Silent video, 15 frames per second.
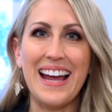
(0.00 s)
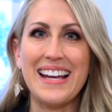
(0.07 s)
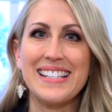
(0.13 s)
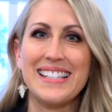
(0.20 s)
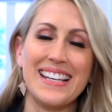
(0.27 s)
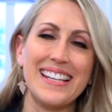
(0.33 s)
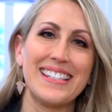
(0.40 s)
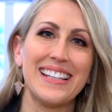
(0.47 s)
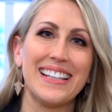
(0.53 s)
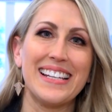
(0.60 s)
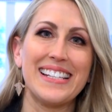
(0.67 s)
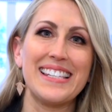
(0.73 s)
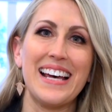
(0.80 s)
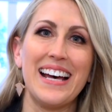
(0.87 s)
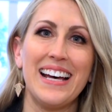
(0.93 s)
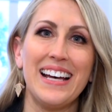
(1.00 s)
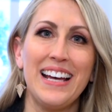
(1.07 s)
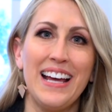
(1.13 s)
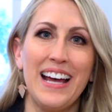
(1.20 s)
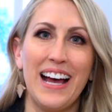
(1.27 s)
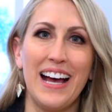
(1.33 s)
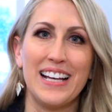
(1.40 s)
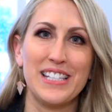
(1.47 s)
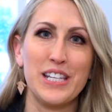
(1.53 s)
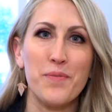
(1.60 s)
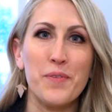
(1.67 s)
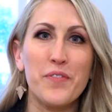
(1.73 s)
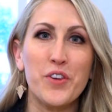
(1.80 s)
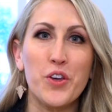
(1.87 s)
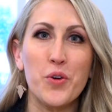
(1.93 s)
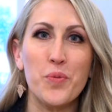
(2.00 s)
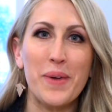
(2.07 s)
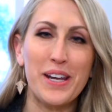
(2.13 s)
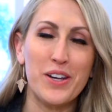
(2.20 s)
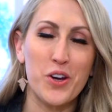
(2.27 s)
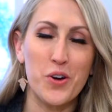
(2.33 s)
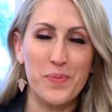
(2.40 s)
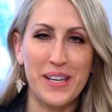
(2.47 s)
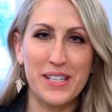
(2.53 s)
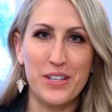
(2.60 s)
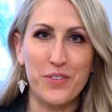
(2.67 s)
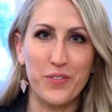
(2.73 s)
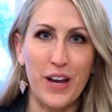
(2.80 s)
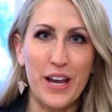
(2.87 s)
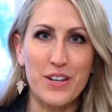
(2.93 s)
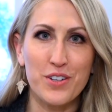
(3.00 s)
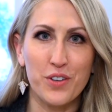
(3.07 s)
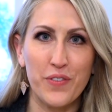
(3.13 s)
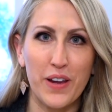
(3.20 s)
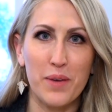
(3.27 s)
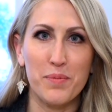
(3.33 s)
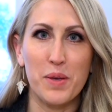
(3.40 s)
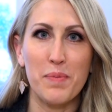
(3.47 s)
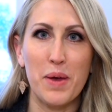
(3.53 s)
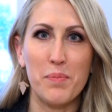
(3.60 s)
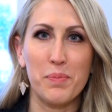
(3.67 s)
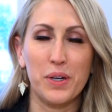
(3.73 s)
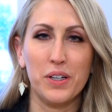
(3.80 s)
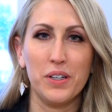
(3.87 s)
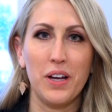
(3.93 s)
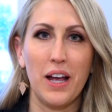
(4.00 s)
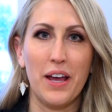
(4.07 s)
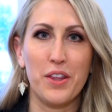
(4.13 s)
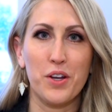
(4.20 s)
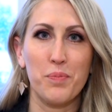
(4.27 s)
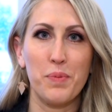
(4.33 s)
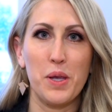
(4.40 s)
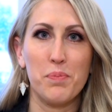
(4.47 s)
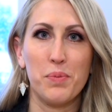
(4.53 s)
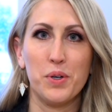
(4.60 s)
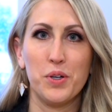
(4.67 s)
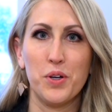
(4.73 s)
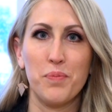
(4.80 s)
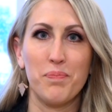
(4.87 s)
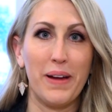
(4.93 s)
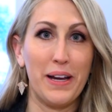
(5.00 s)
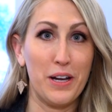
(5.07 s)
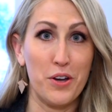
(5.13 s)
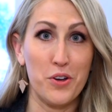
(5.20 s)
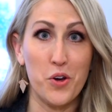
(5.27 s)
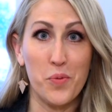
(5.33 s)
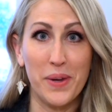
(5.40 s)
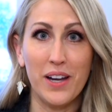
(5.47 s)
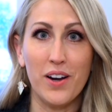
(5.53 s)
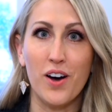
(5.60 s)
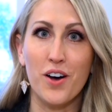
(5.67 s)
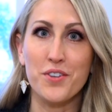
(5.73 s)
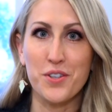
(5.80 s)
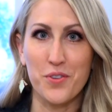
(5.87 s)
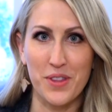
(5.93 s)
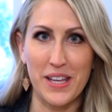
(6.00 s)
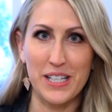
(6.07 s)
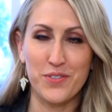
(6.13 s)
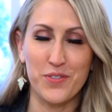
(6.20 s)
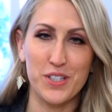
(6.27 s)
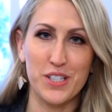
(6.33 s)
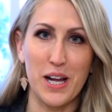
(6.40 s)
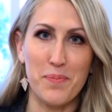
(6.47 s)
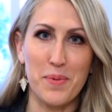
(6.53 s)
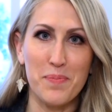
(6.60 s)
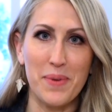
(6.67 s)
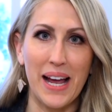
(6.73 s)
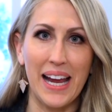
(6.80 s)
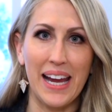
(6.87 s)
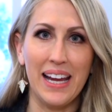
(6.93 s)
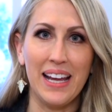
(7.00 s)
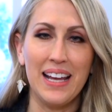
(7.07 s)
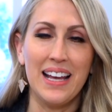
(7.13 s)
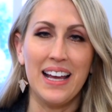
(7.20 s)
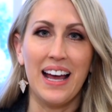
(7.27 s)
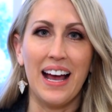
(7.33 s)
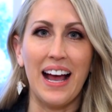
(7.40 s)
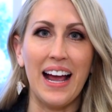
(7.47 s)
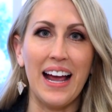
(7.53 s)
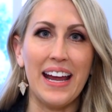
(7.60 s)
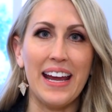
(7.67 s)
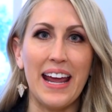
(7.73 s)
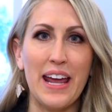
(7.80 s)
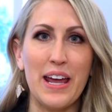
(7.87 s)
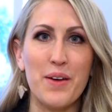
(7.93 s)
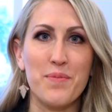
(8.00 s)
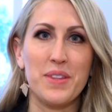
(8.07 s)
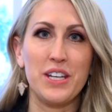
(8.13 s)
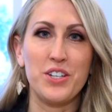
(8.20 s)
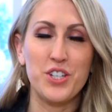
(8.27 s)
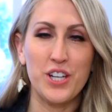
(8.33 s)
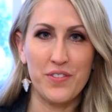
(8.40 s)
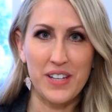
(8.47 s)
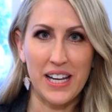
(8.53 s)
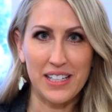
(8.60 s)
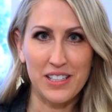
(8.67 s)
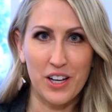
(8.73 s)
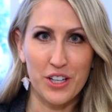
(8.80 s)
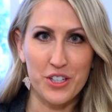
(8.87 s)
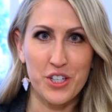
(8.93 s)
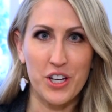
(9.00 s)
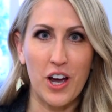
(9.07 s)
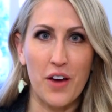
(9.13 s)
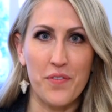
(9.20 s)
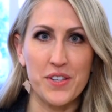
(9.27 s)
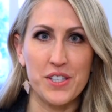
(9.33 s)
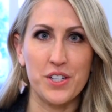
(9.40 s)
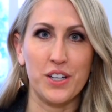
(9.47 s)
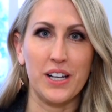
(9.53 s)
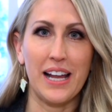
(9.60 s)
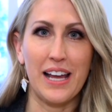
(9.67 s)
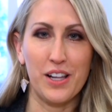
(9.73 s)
guys, it's Alyssa. Uh, some of you may know me as a friend or family member. Other people might not know me at all, so thanks for stopping by. I am the Chief Technology Officer at